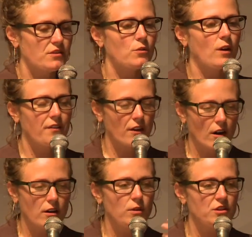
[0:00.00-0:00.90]
So I think
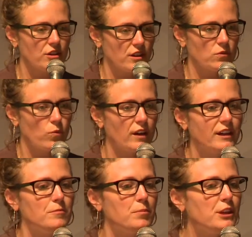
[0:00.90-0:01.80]
our question is, what
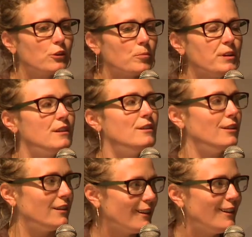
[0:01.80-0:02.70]
can
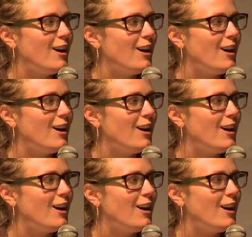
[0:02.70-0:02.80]
peer-to-peer